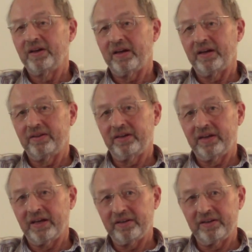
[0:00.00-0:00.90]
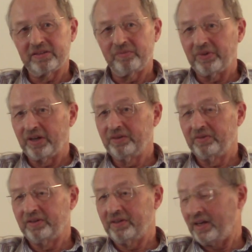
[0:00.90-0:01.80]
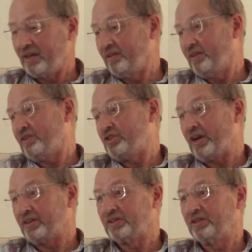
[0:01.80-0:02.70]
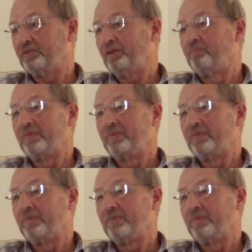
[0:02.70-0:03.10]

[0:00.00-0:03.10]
and they handed their checks over